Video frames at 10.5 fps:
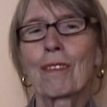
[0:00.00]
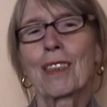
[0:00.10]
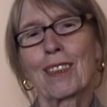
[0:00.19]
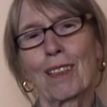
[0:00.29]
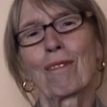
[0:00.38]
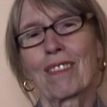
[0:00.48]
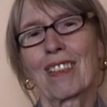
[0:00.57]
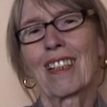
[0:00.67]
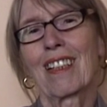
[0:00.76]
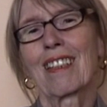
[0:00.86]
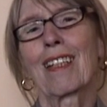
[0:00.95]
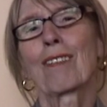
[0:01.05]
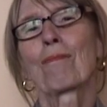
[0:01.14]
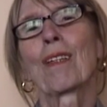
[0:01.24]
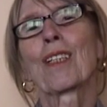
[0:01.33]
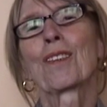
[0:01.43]
with something that
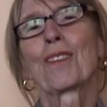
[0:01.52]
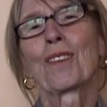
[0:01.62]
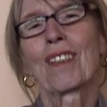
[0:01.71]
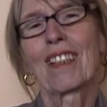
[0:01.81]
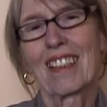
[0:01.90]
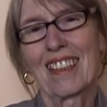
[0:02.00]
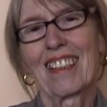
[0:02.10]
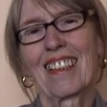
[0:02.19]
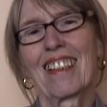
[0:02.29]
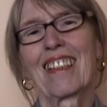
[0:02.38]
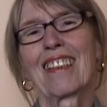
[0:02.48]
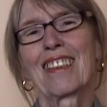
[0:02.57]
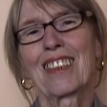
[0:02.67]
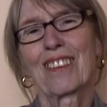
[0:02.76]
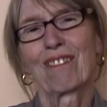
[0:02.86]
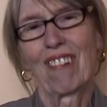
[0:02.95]
makes you really
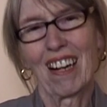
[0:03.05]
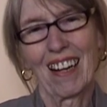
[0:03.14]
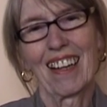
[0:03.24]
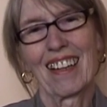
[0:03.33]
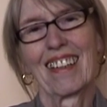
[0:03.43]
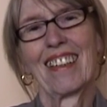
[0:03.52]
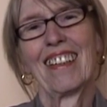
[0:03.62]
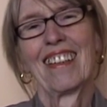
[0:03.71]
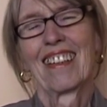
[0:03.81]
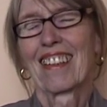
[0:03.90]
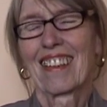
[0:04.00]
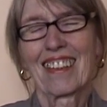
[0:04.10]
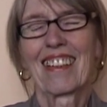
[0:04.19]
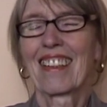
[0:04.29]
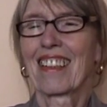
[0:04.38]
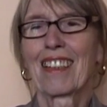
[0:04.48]
smile.
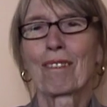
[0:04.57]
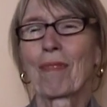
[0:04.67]
Really, it